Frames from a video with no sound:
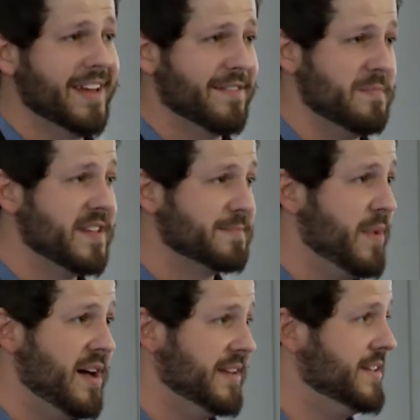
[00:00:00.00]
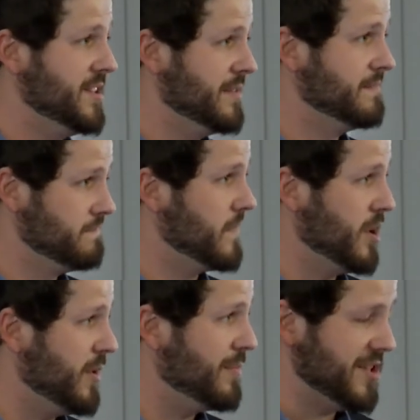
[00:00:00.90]
from this bondage. Are
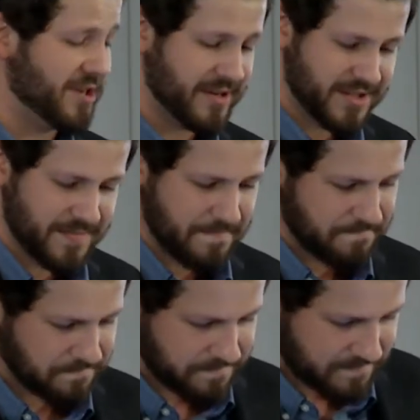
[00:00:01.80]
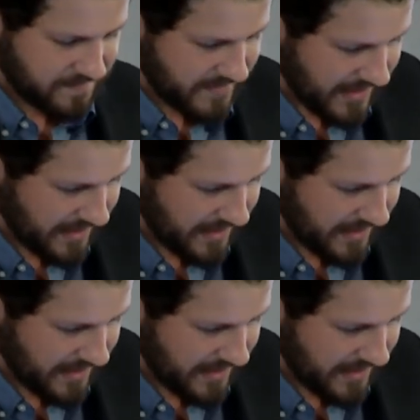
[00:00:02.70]
you with me, church? Amen.